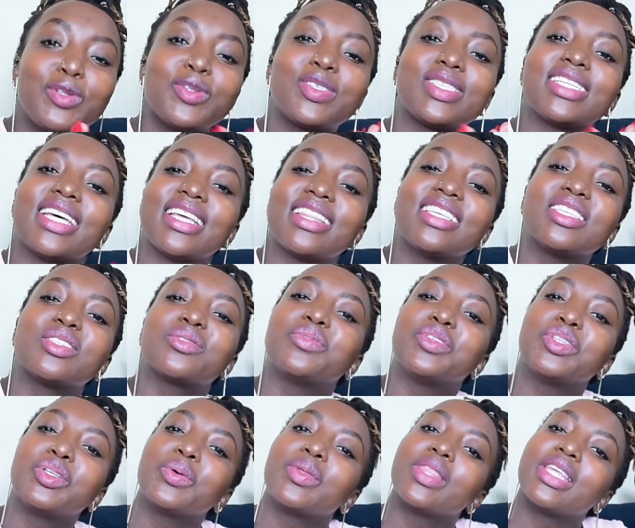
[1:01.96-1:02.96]
to start this
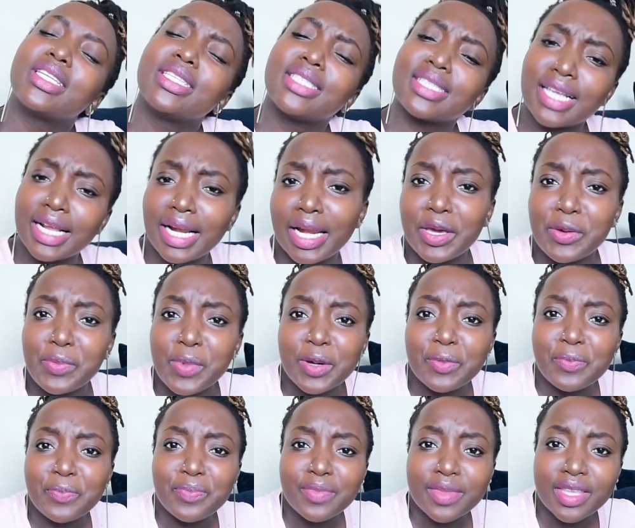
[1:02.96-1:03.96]
video with a disclaimer,
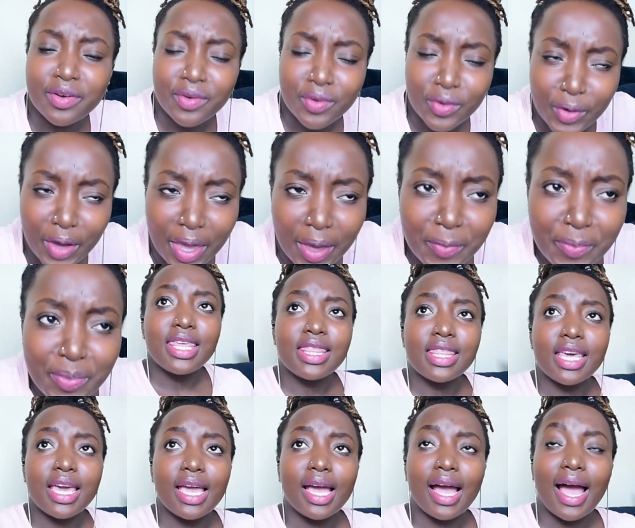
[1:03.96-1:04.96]
okay? In
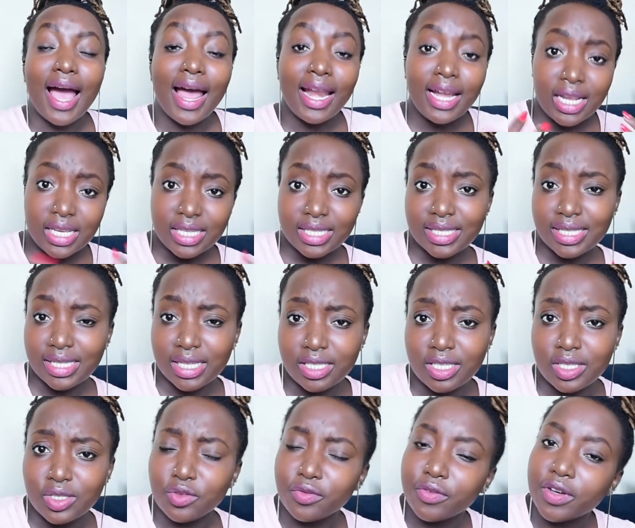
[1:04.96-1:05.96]
the early
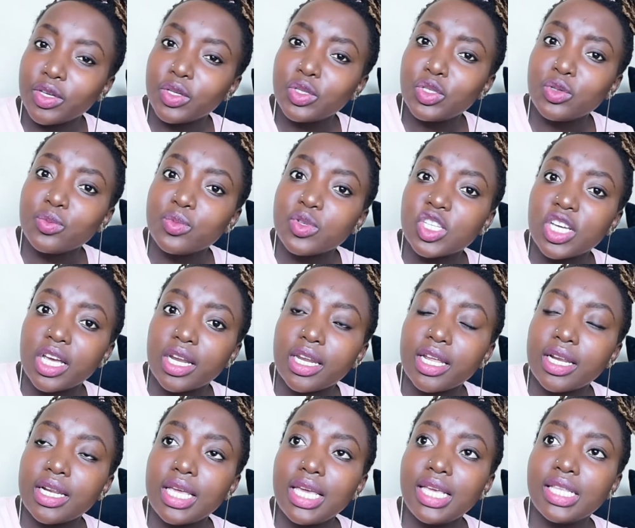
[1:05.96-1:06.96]
stages of a YouTube
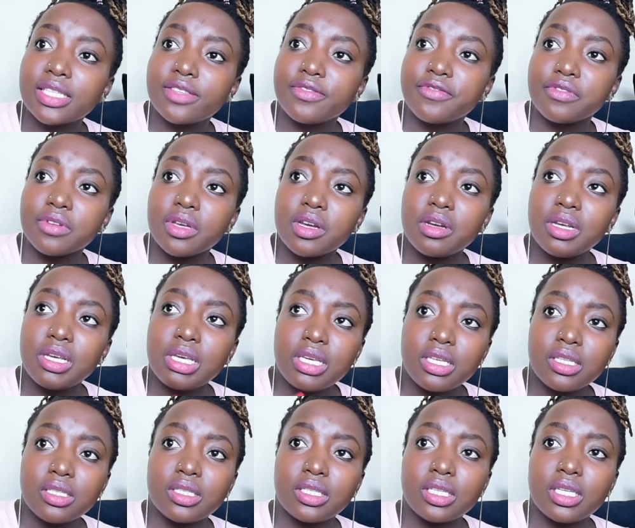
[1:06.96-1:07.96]
channel, it's very
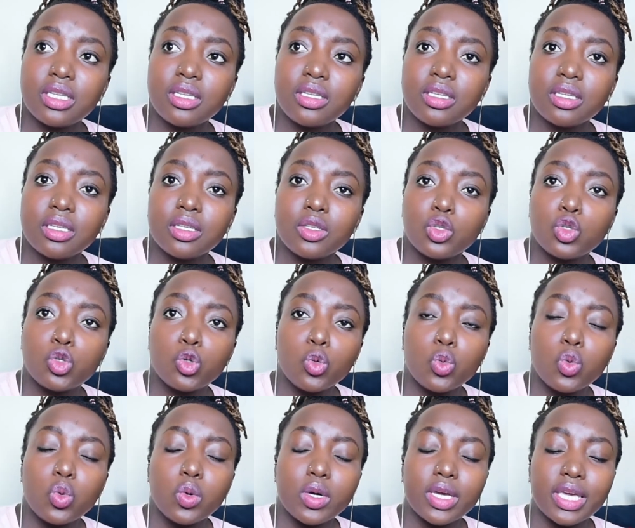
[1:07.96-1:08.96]
easy
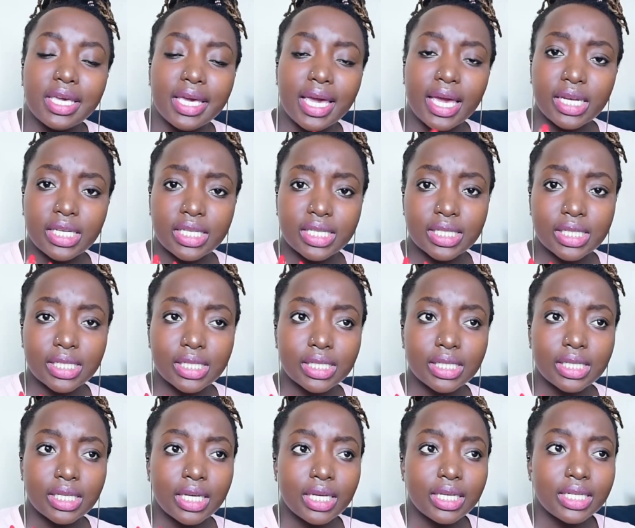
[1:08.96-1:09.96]
to get
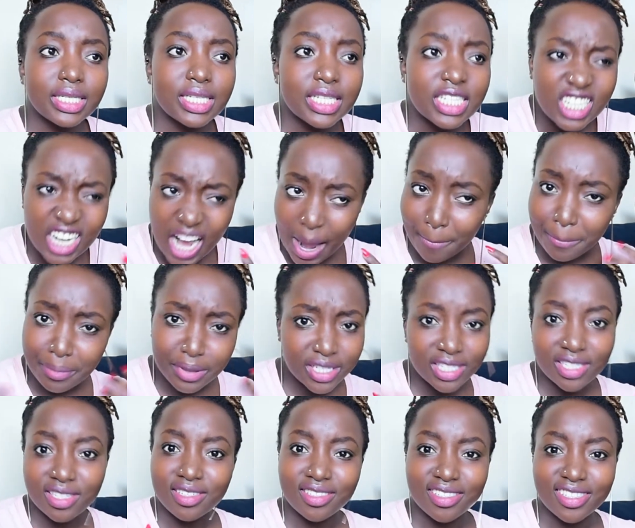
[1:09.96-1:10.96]

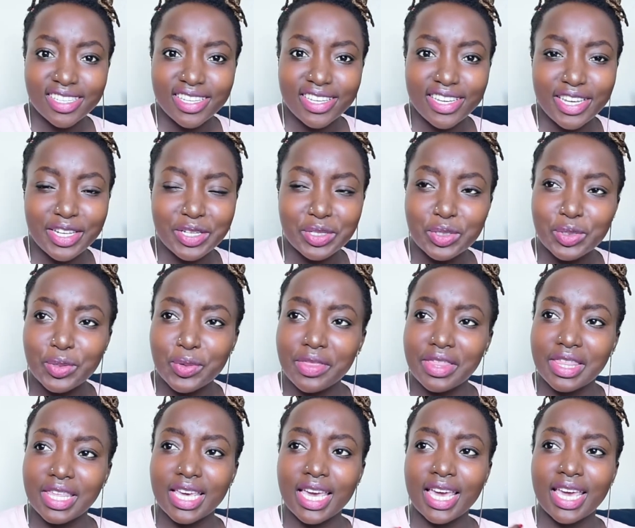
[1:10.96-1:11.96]
trapped into
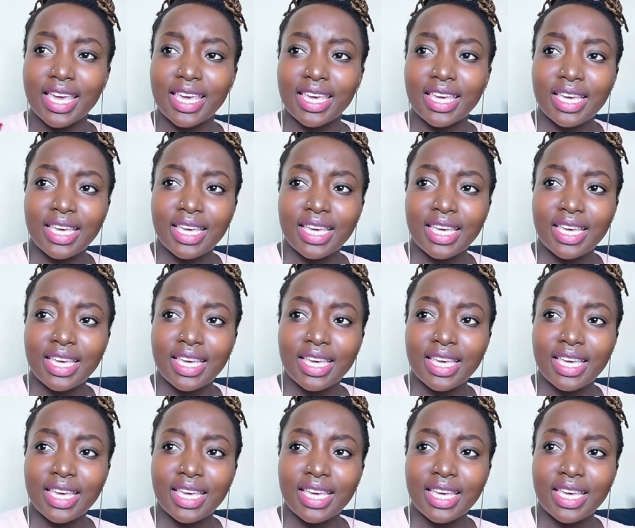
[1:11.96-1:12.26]
the